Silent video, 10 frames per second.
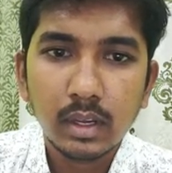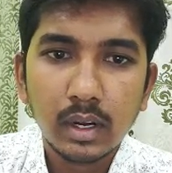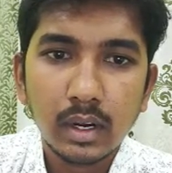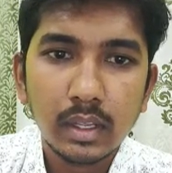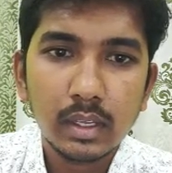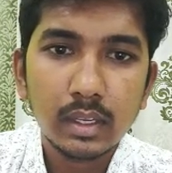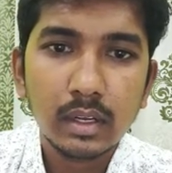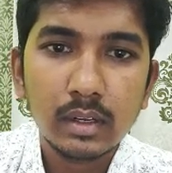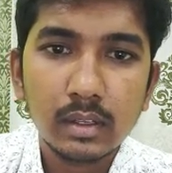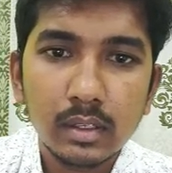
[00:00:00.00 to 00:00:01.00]
And
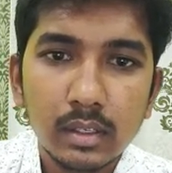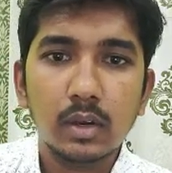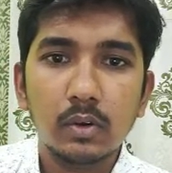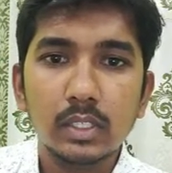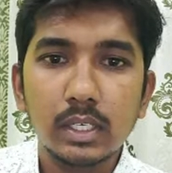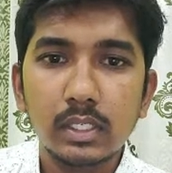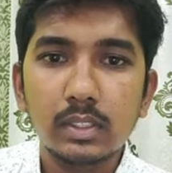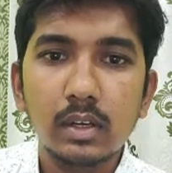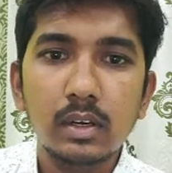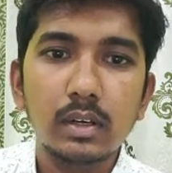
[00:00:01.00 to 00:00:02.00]
here the question is
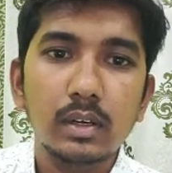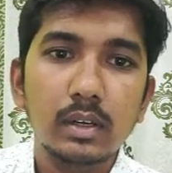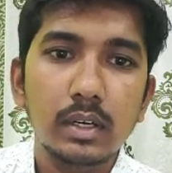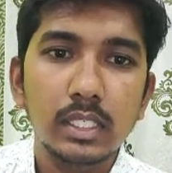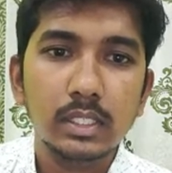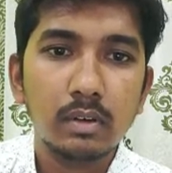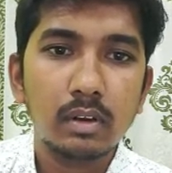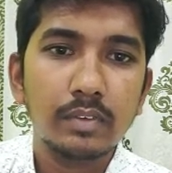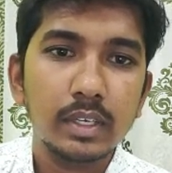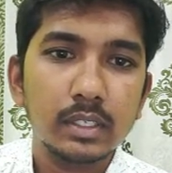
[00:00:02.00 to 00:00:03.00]
on
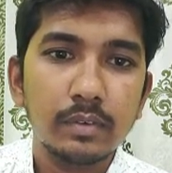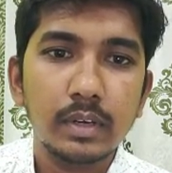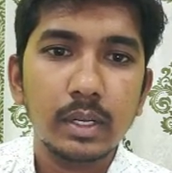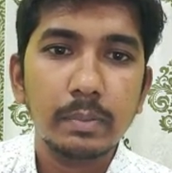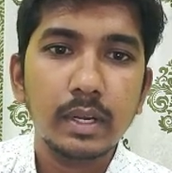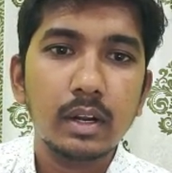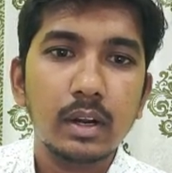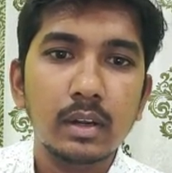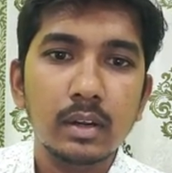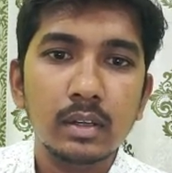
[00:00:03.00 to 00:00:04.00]
disqualification of independent
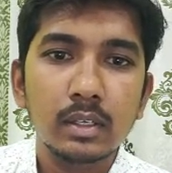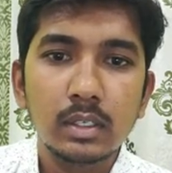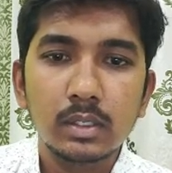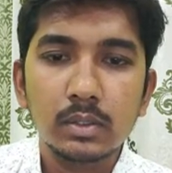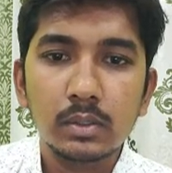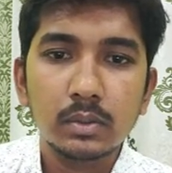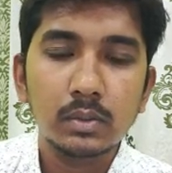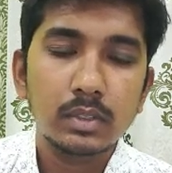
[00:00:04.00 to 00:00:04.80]
auditor. So